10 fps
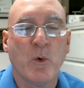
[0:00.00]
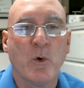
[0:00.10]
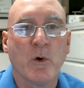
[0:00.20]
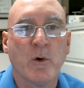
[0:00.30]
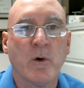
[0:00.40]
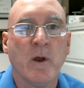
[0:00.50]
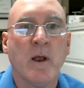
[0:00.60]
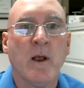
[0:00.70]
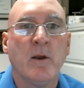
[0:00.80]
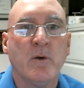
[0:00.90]
order,
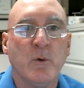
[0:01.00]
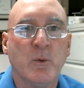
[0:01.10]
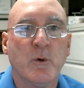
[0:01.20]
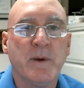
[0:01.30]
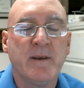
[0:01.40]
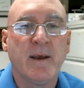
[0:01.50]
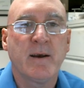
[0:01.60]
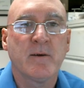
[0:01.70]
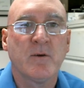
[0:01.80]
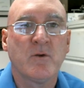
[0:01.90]
you will be
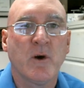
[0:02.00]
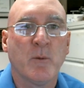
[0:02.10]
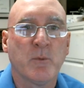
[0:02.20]
taken to jail.